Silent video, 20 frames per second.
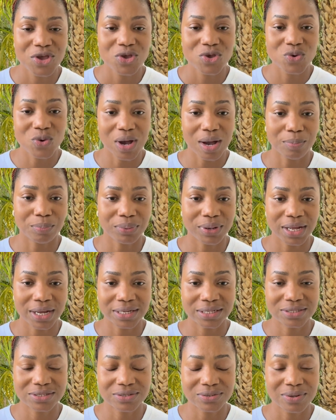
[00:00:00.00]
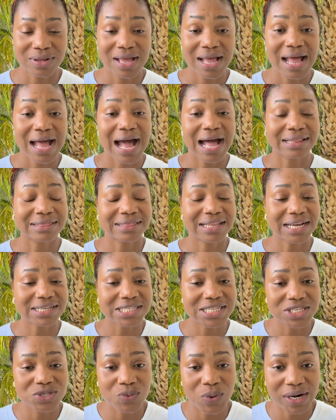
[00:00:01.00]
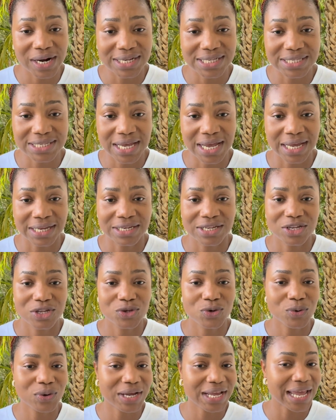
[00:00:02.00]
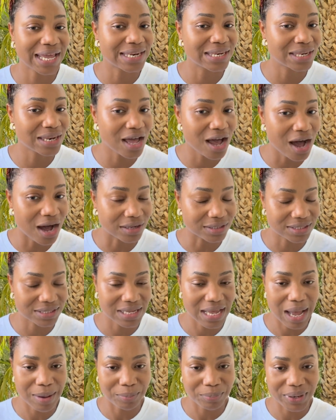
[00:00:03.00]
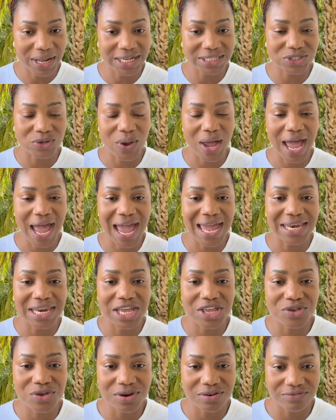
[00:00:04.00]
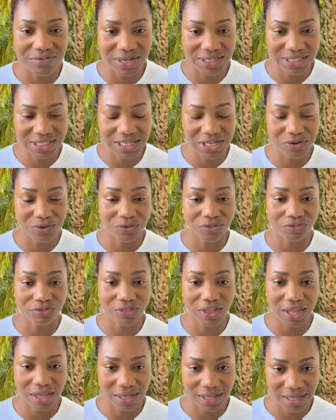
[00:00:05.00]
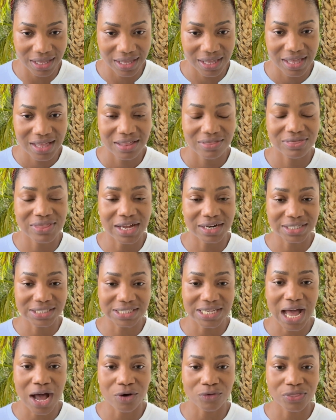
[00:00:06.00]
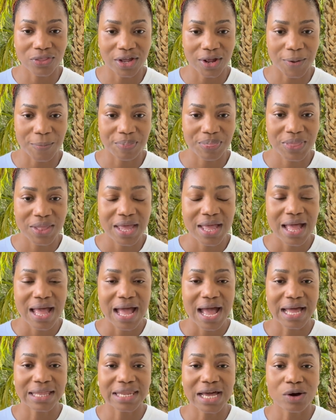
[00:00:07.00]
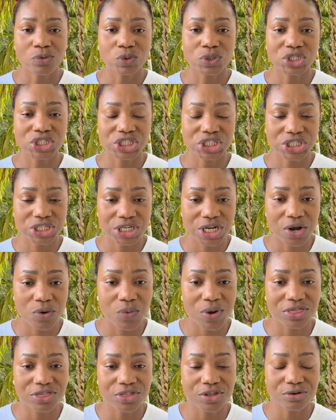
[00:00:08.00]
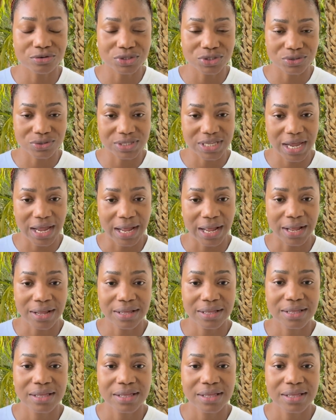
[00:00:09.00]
you are applying to. And that is what I said, you cannot apply to any university you think that is out there. And I will share with you today